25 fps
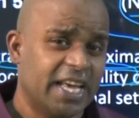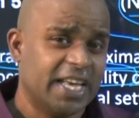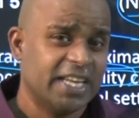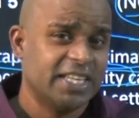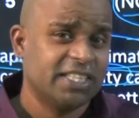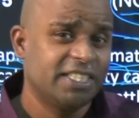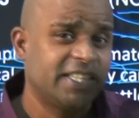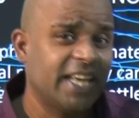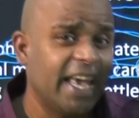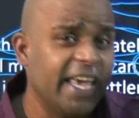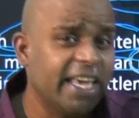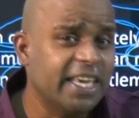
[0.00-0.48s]

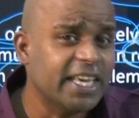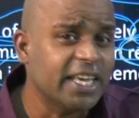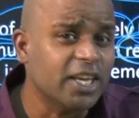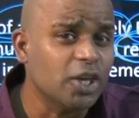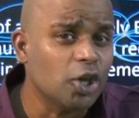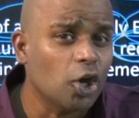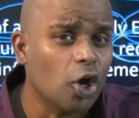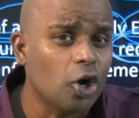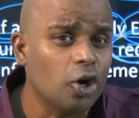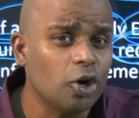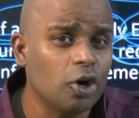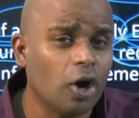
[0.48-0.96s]
Taking
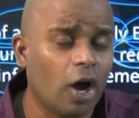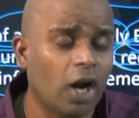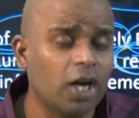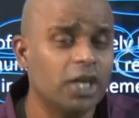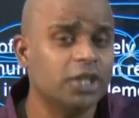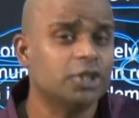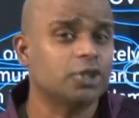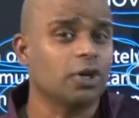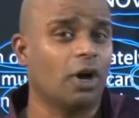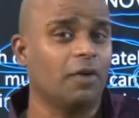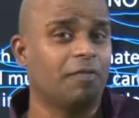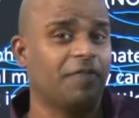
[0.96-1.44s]
your
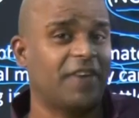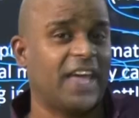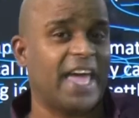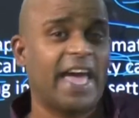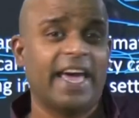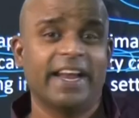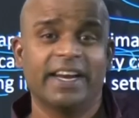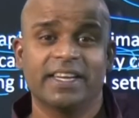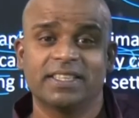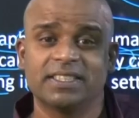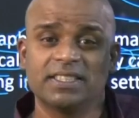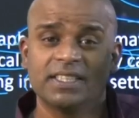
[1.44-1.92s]
knowledge of
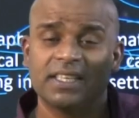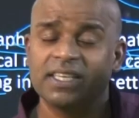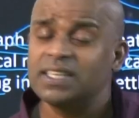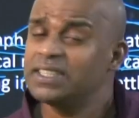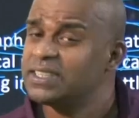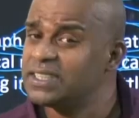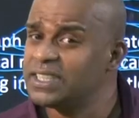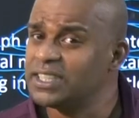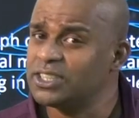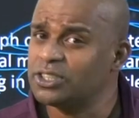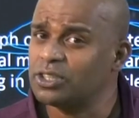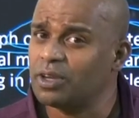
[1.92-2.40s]

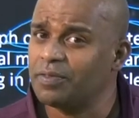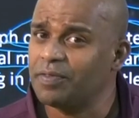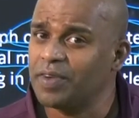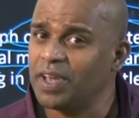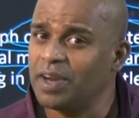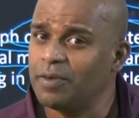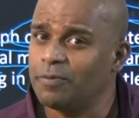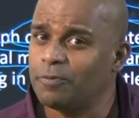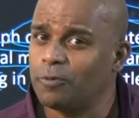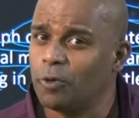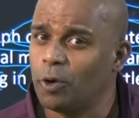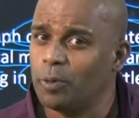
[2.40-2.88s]
characteristics of
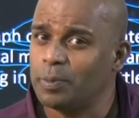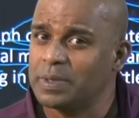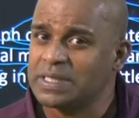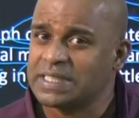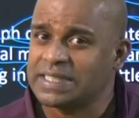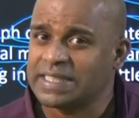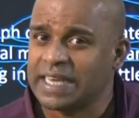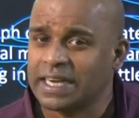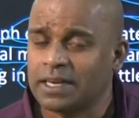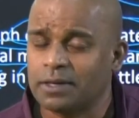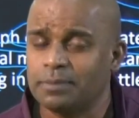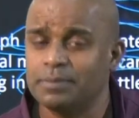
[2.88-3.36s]
informal
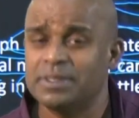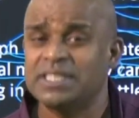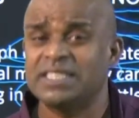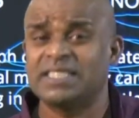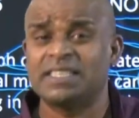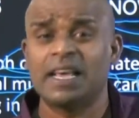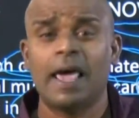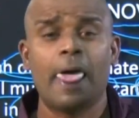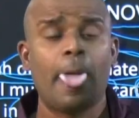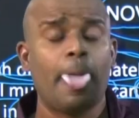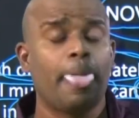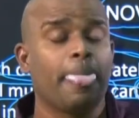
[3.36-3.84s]
settlements,
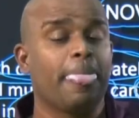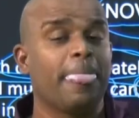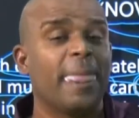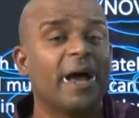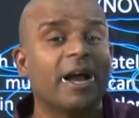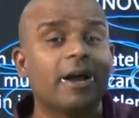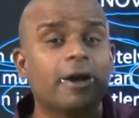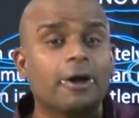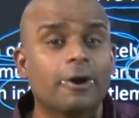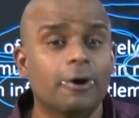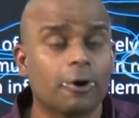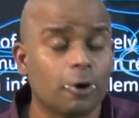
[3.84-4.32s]
the
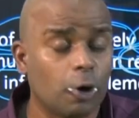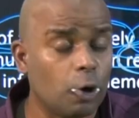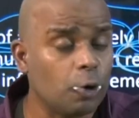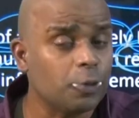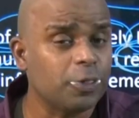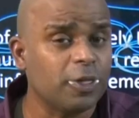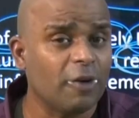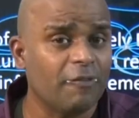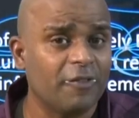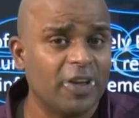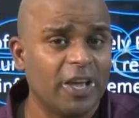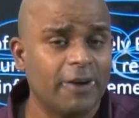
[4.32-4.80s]
growth
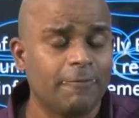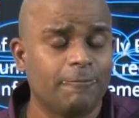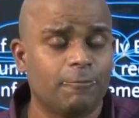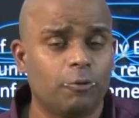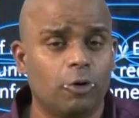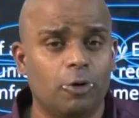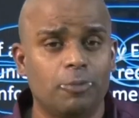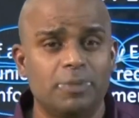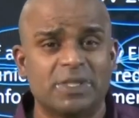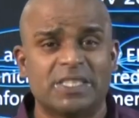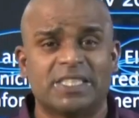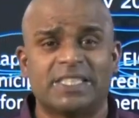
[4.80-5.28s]
of
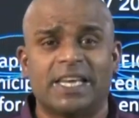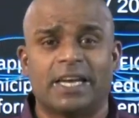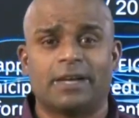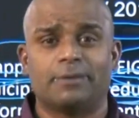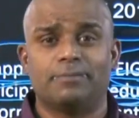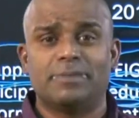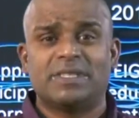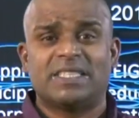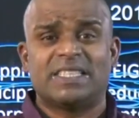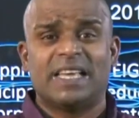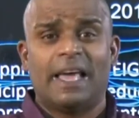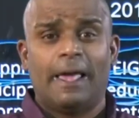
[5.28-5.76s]
informal
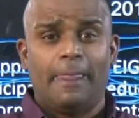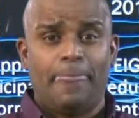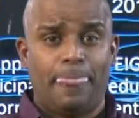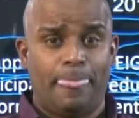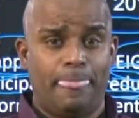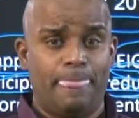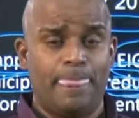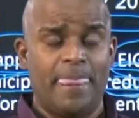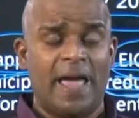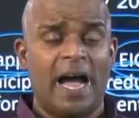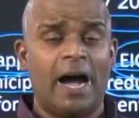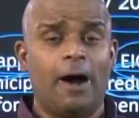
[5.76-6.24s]
settlements,
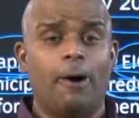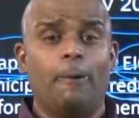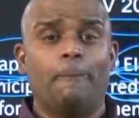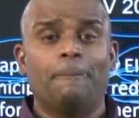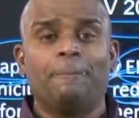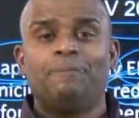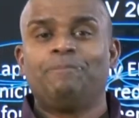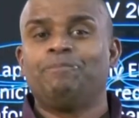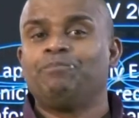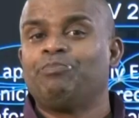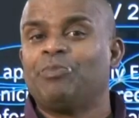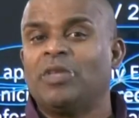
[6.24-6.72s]
now
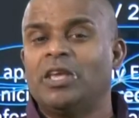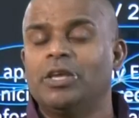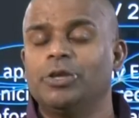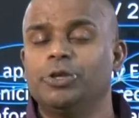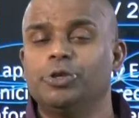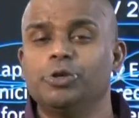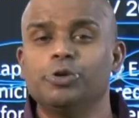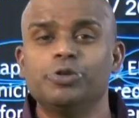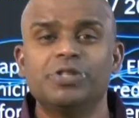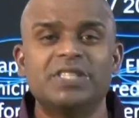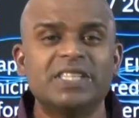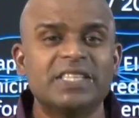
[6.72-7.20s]

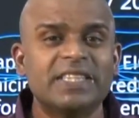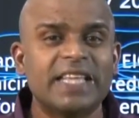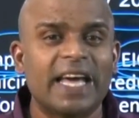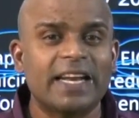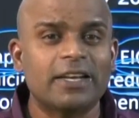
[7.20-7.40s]
using that